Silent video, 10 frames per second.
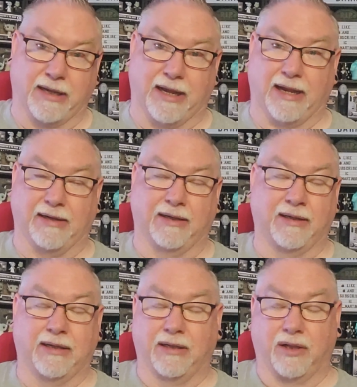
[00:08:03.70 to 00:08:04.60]
I had,
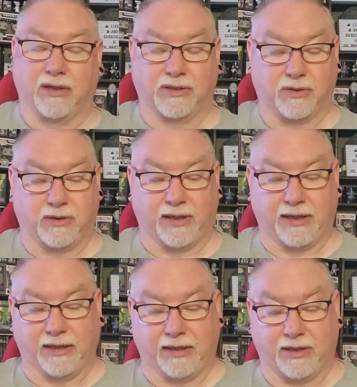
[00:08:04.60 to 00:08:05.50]
long
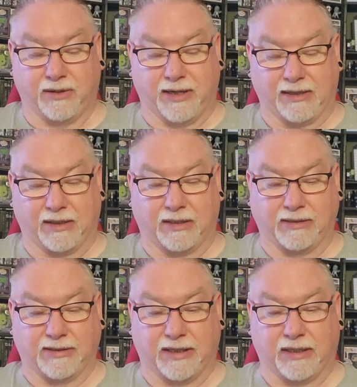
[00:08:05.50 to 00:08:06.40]
story, you know, I had to
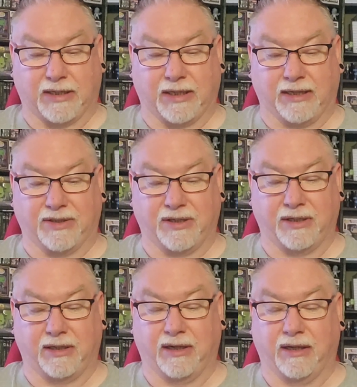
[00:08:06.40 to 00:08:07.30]
sell a
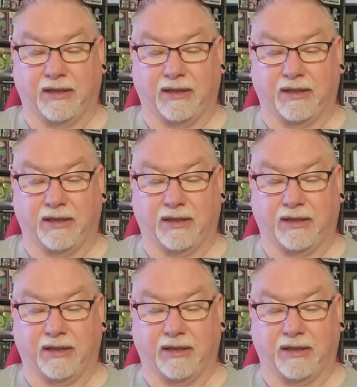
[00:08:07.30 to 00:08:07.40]
collection